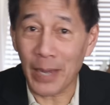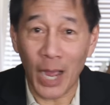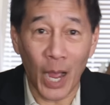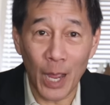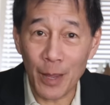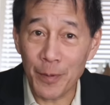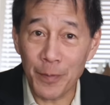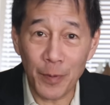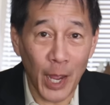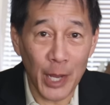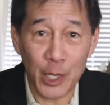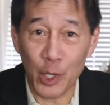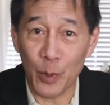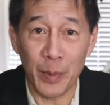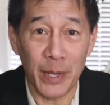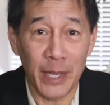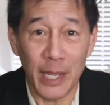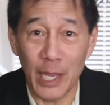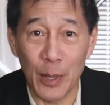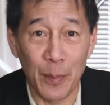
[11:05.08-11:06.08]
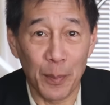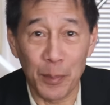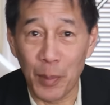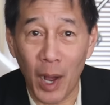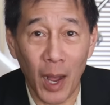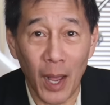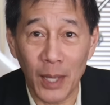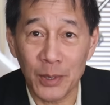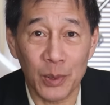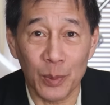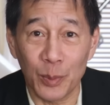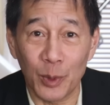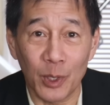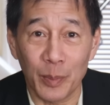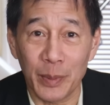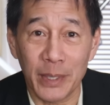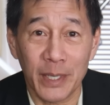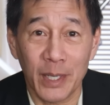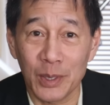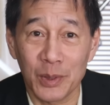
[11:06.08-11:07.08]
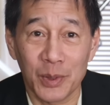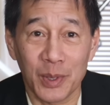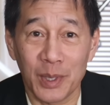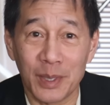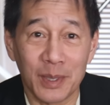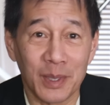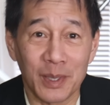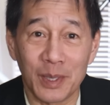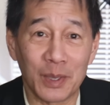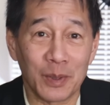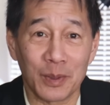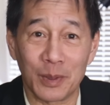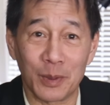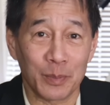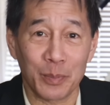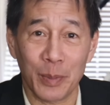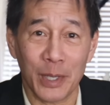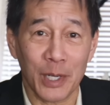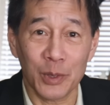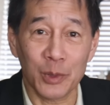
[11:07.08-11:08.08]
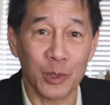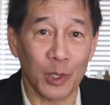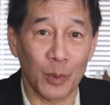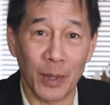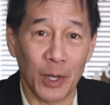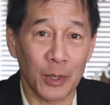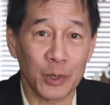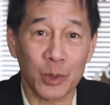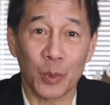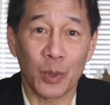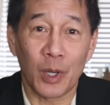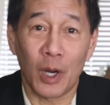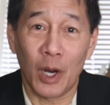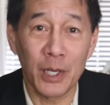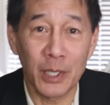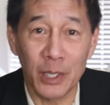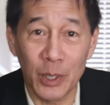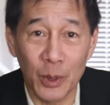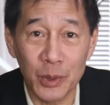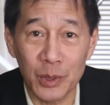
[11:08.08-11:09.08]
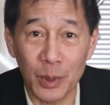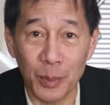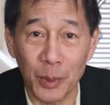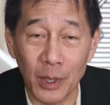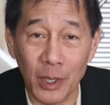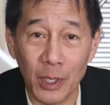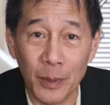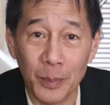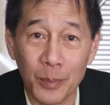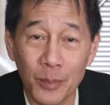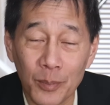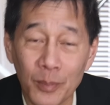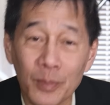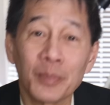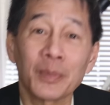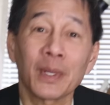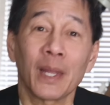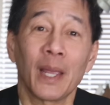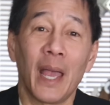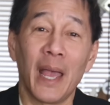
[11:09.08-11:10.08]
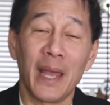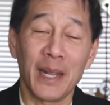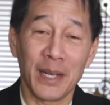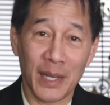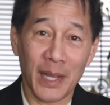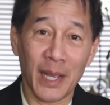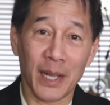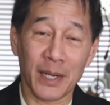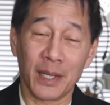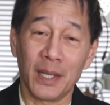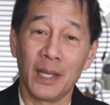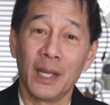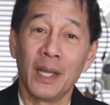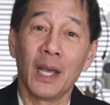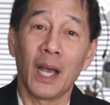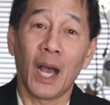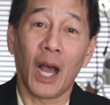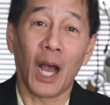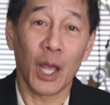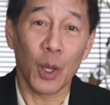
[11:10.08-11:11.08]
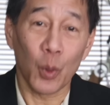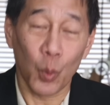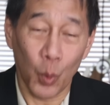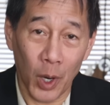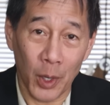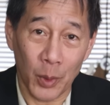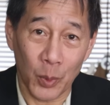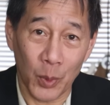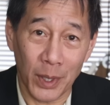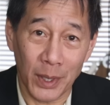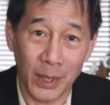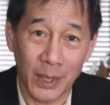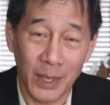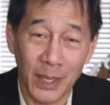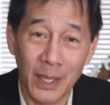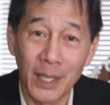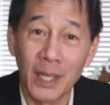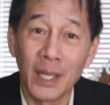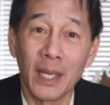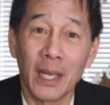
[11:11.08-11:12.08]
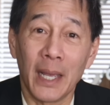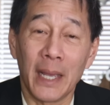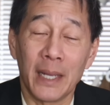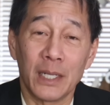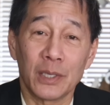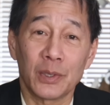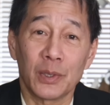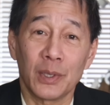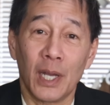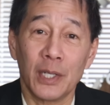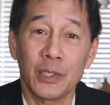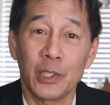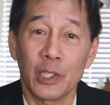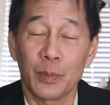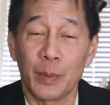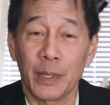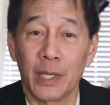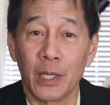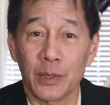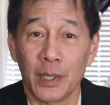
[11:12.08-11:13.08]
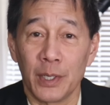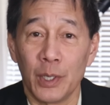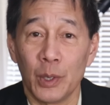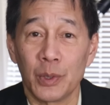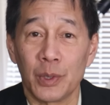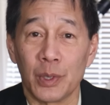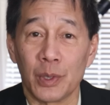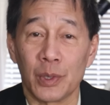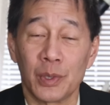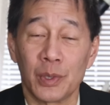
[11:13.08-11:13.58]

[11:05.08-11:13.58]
I find to be impossible because the, the, the pedestal mounts were unusable. And yet, I want one. And it's not just because I used to